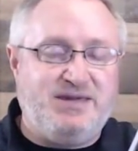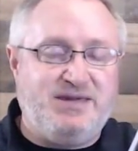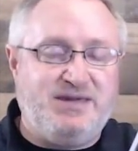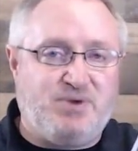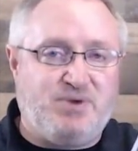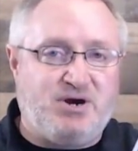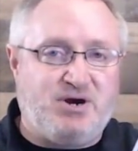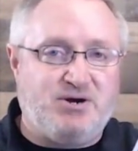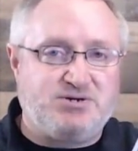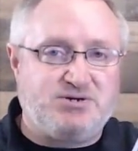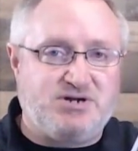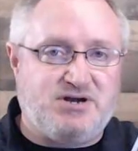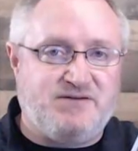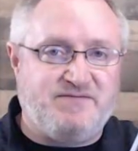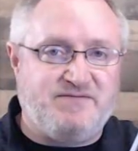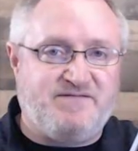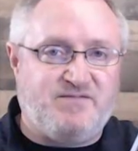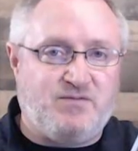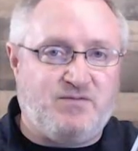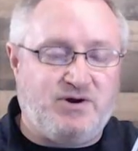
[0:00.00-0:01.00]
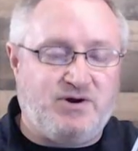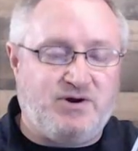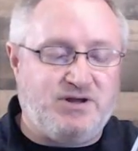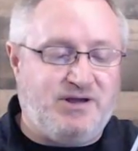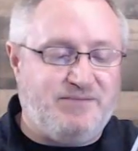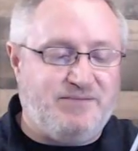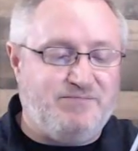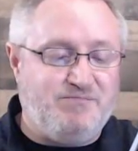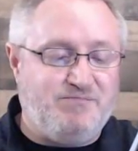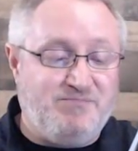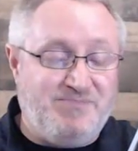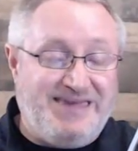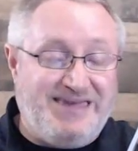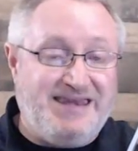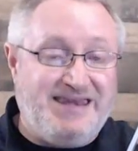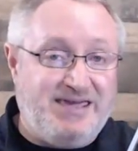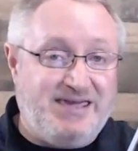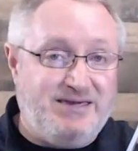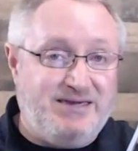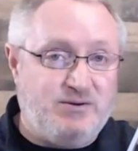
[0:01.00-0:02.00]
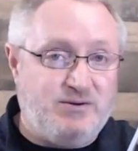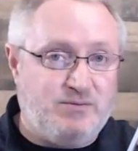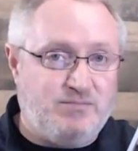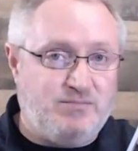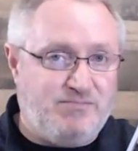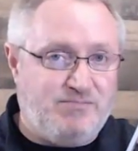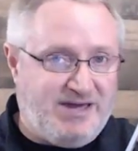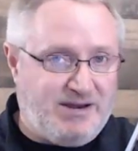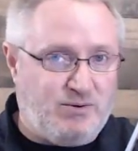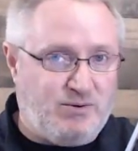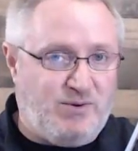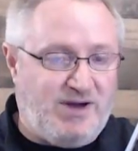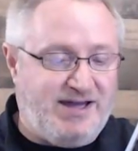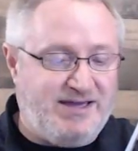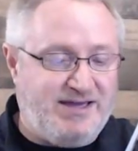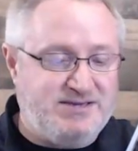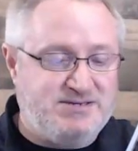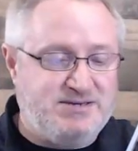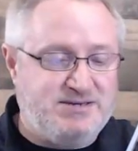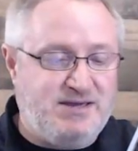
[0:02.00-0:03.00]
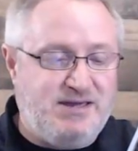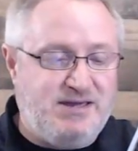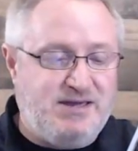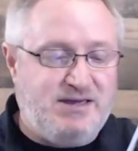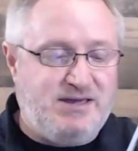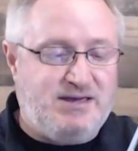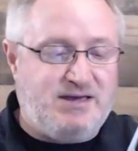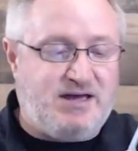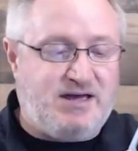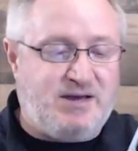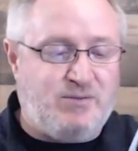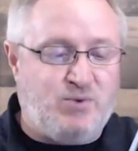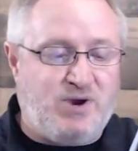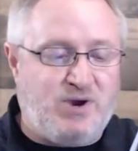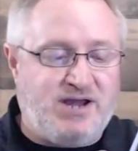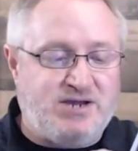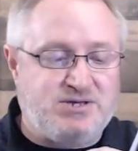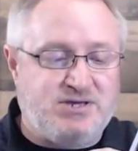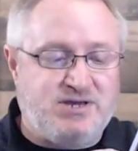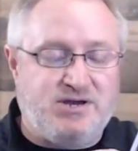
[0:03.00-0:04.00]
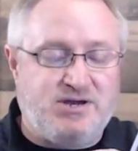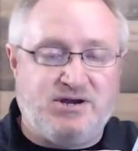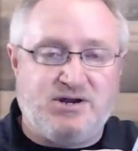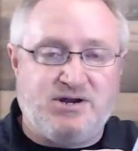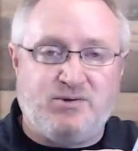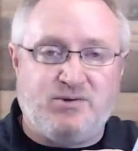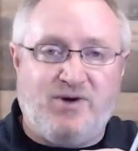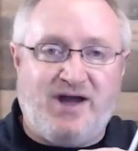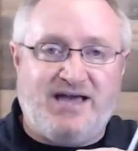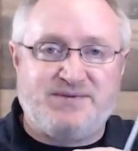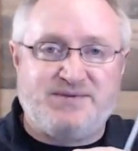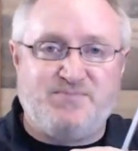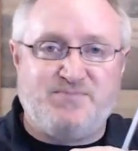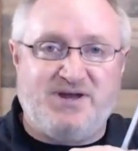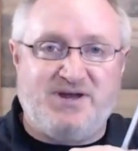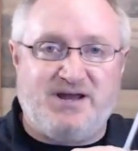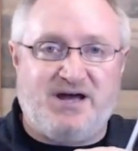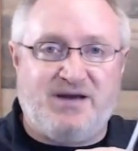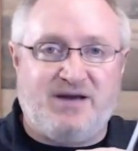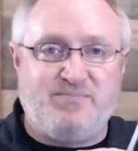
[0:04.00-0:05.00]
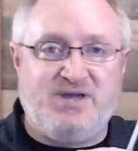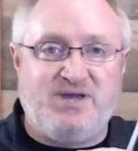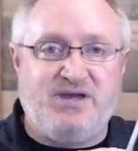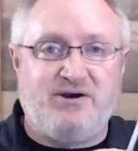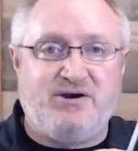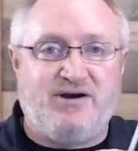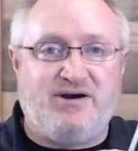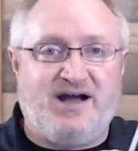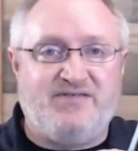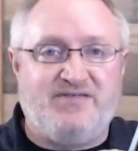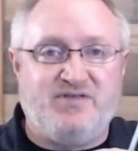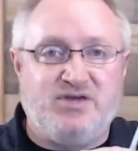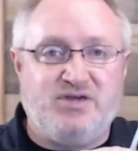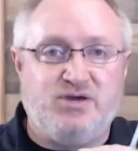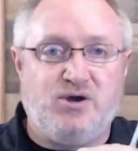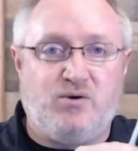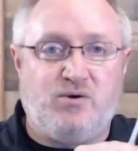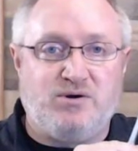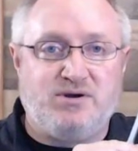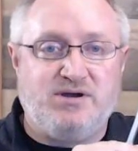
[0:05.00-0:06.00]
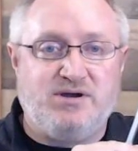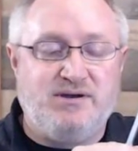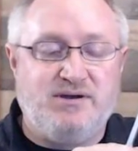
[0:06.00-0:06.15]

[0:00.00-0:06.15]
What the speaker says: part of the fork, meaty metal-wise, we're actually going to grasp it up here on the yoke.